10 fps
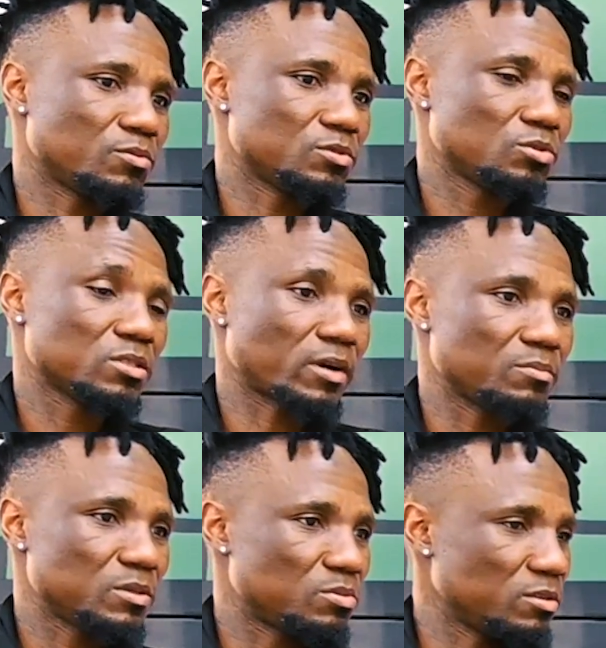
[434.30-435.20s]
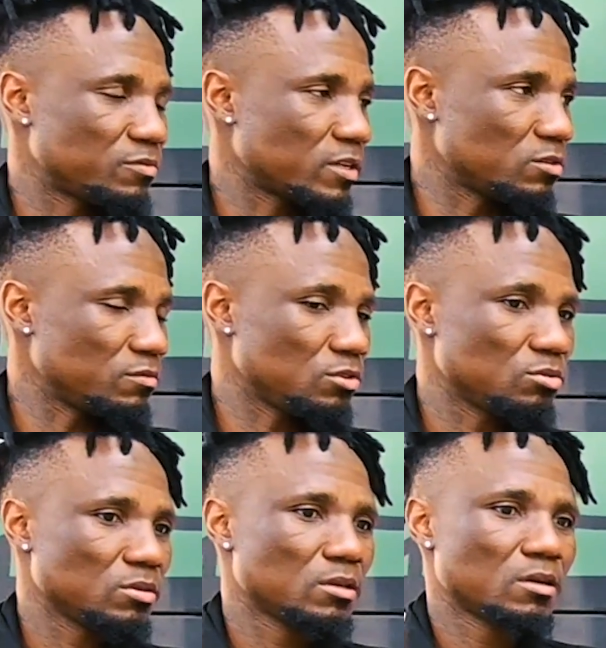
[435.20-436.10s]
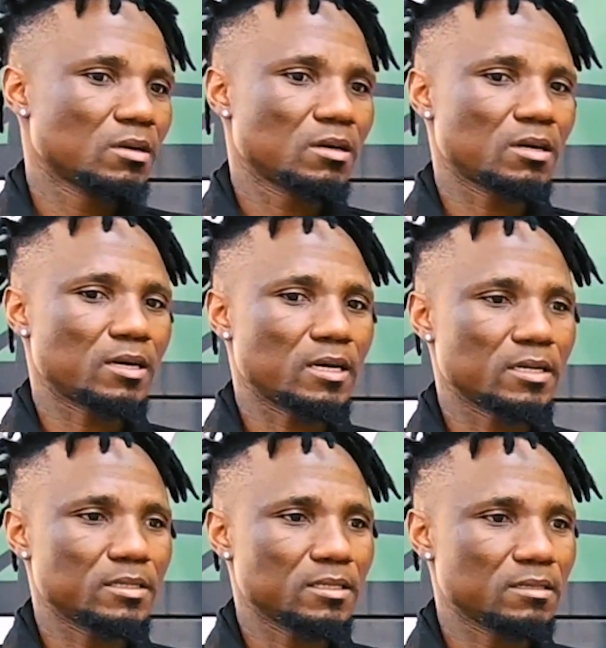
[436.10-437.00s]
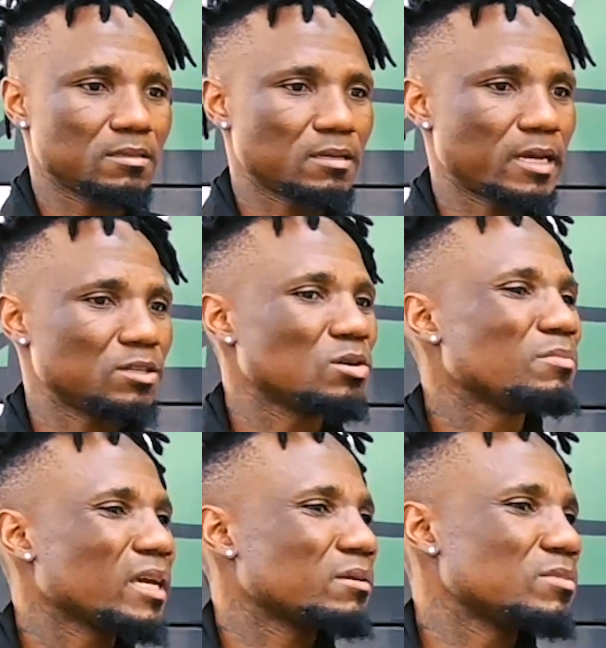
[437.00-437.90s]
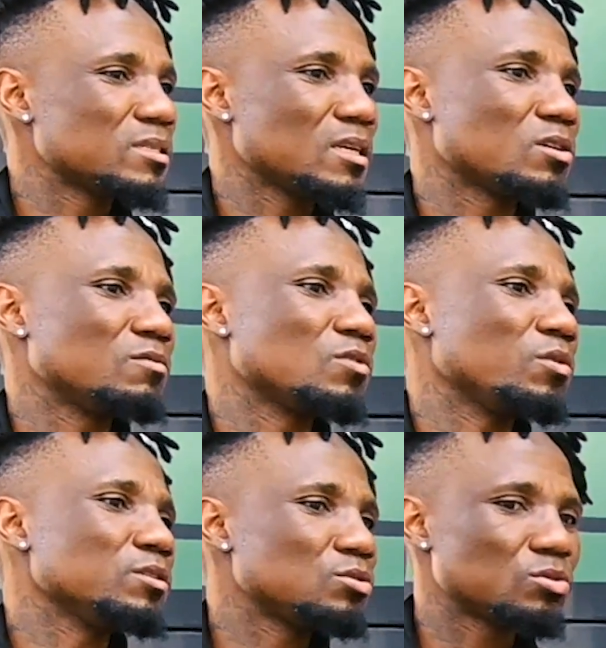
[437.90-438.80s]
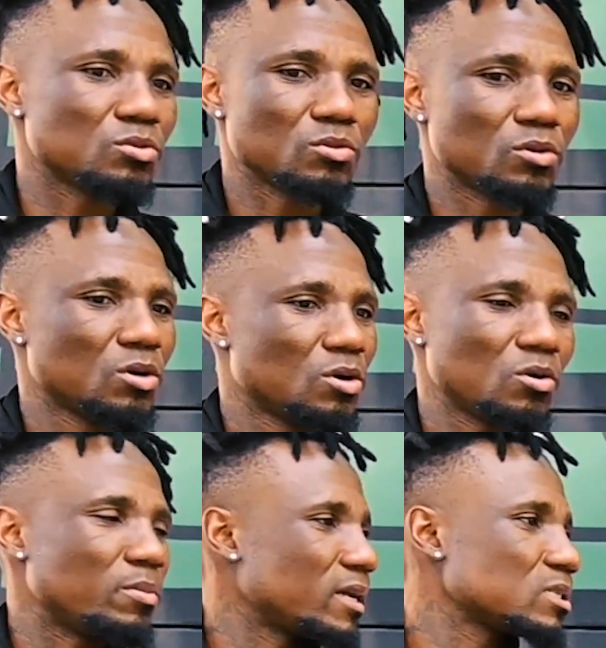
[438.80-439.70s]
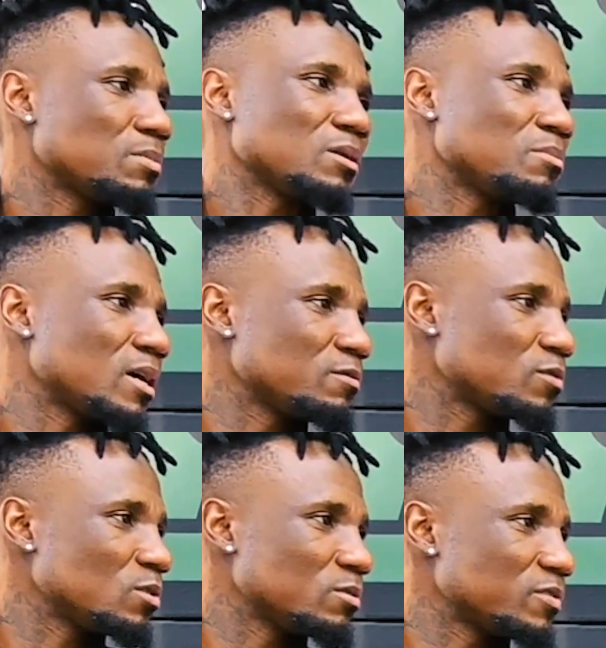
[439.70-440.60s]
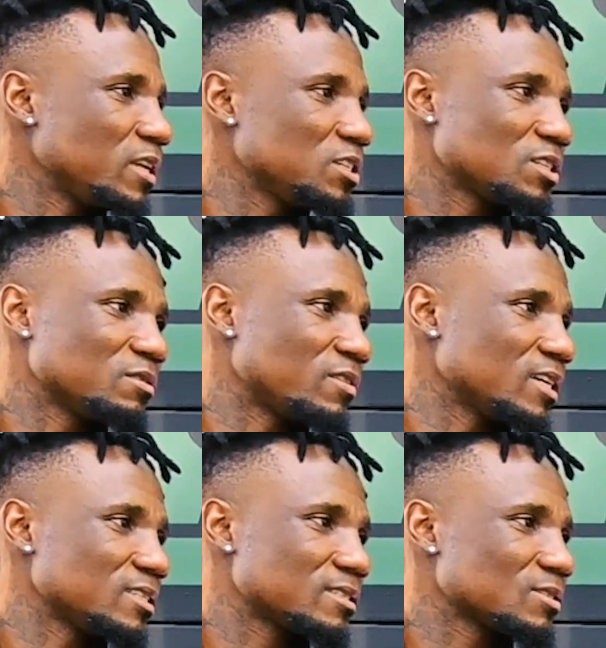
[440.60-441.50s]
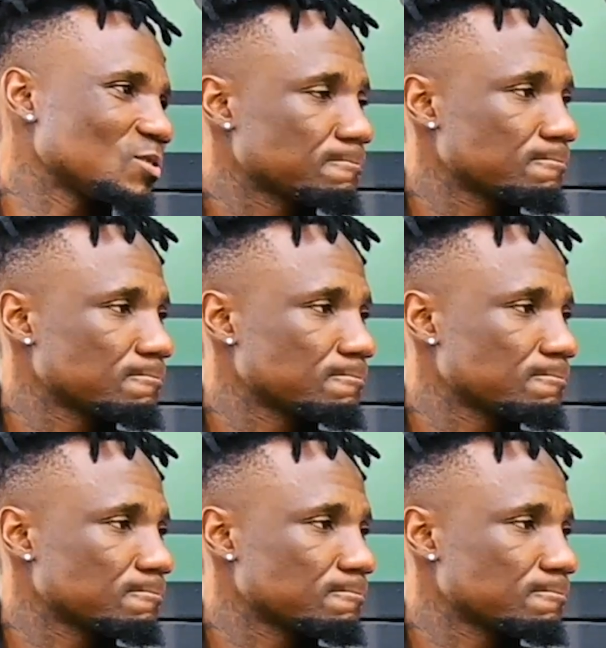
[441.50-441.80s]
choose the right people in front of you, and don't make a mistake of going to Ubaras Banban for financial advice.